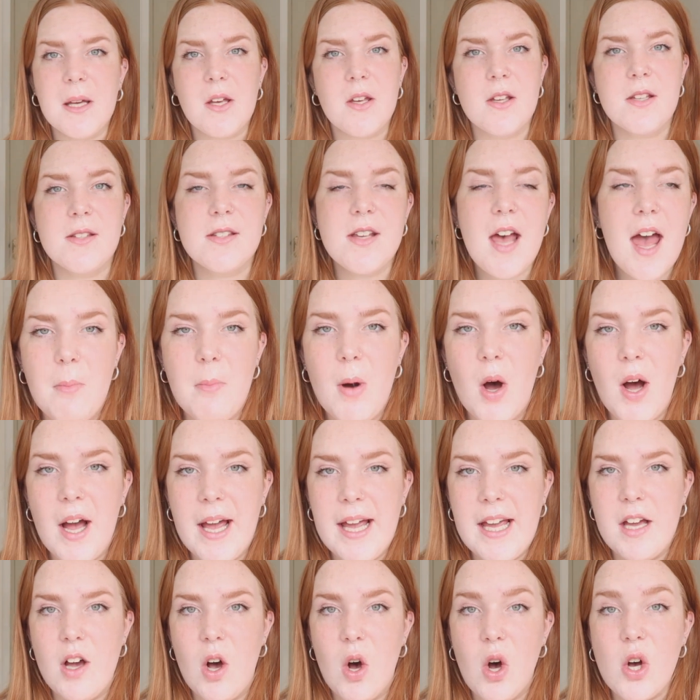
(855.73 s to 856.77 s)
because
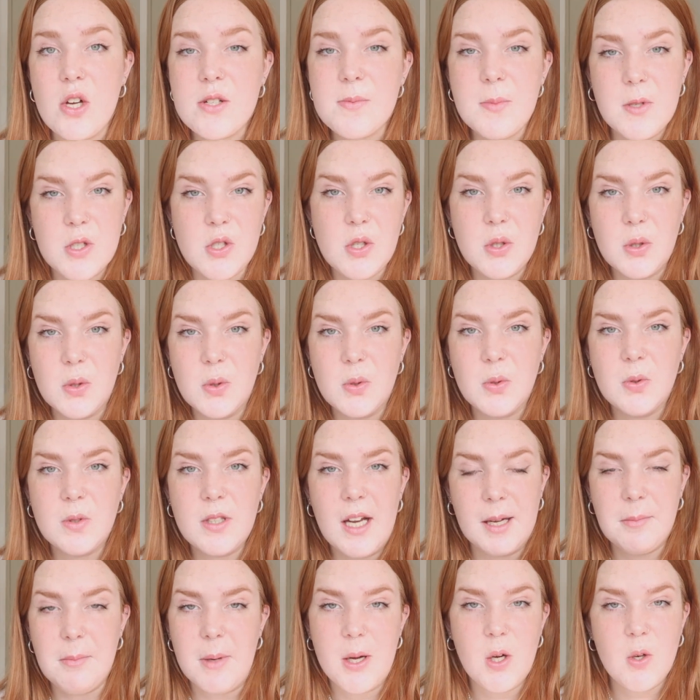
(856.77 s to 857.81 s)
my hospital,
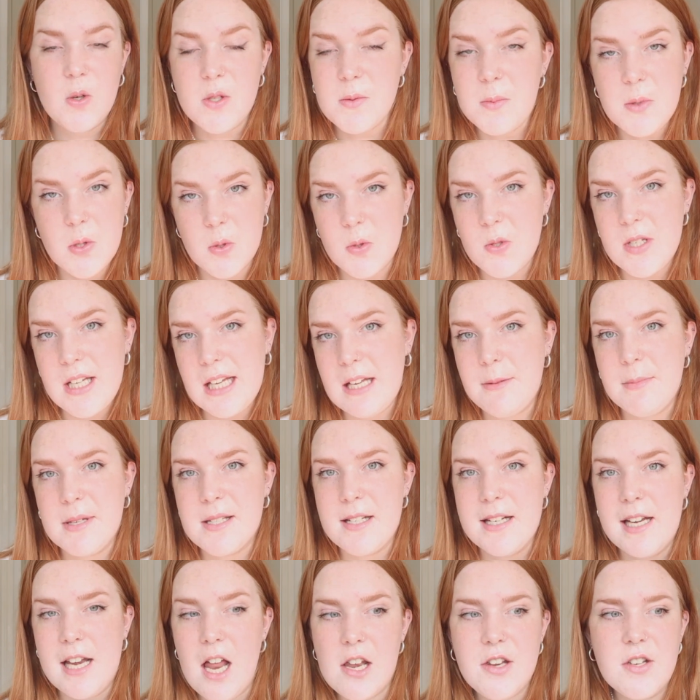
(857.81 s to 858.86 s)
like my hospital team
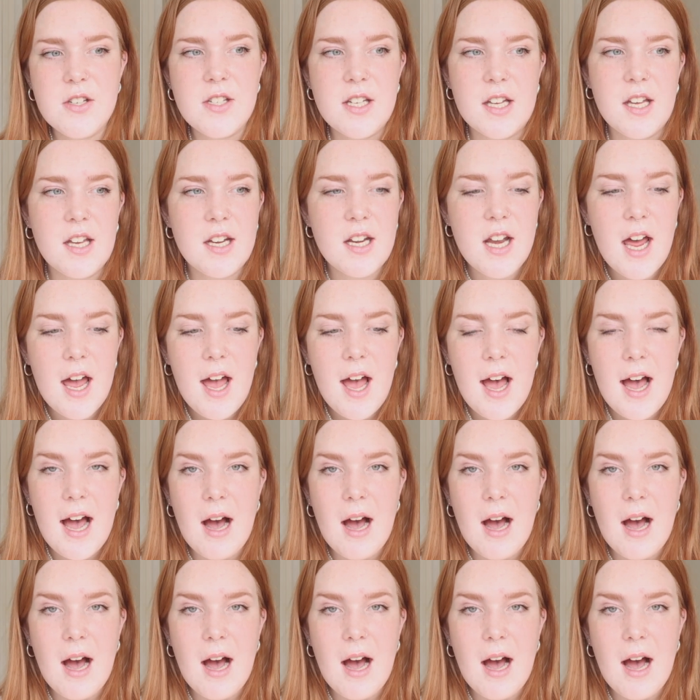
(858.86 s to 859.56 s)
is in London,